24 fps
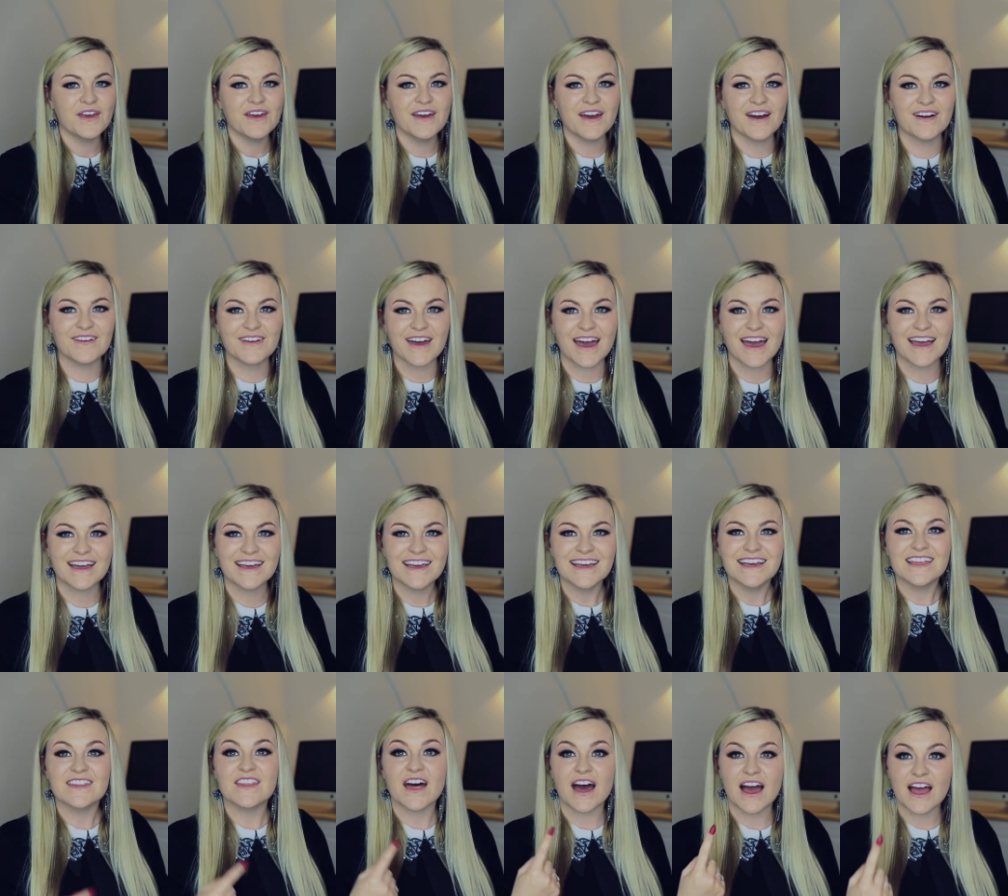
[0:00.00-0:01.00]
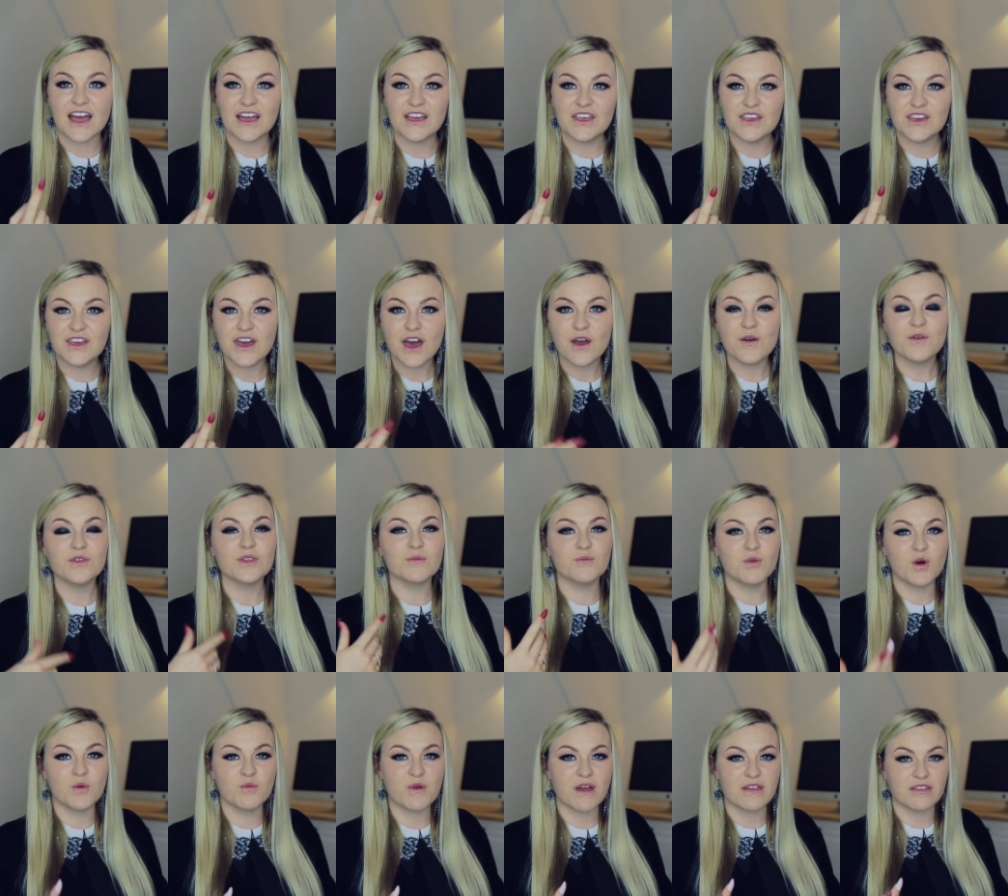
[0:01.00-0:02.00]
Okay, the higher you go, the
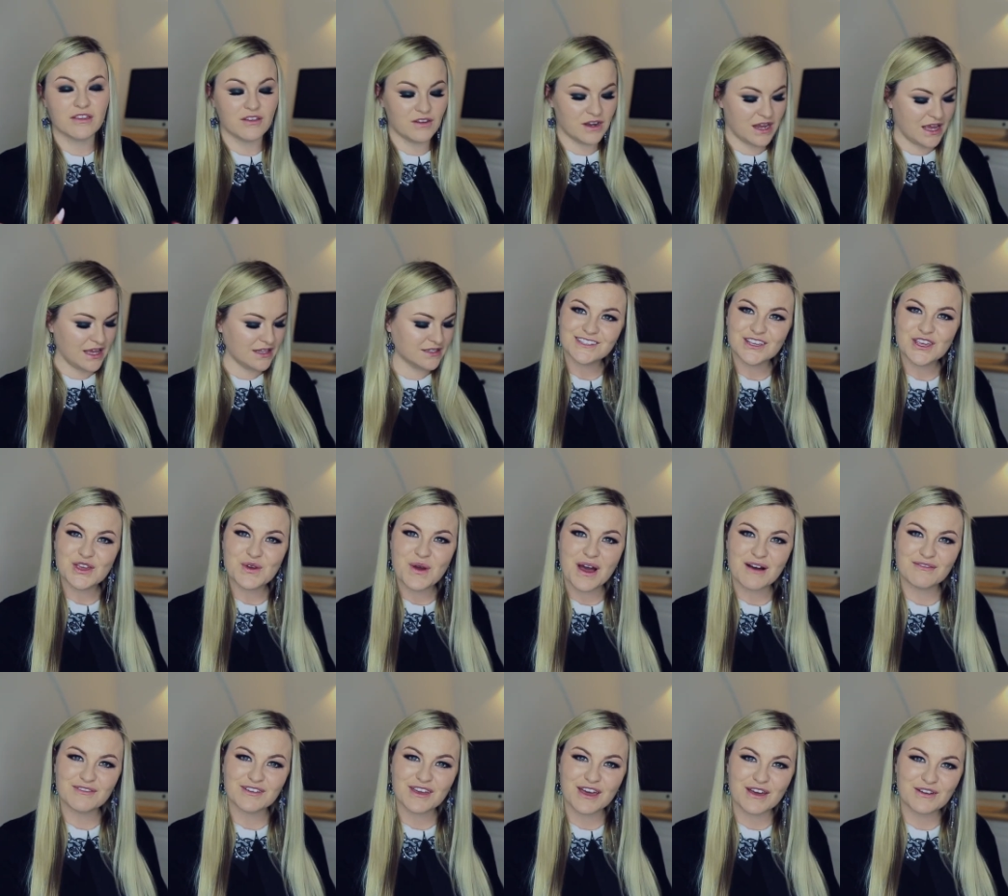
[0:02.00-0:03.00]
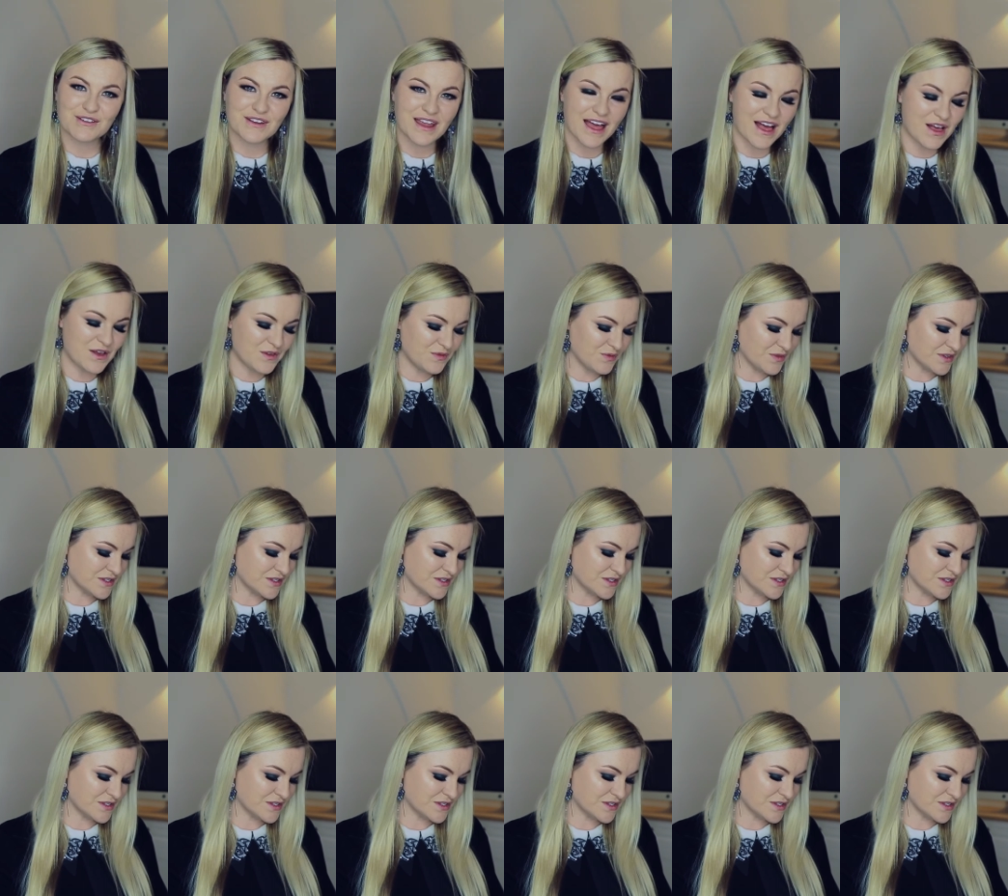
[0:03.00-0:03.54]
more breath you need. So you have a go now.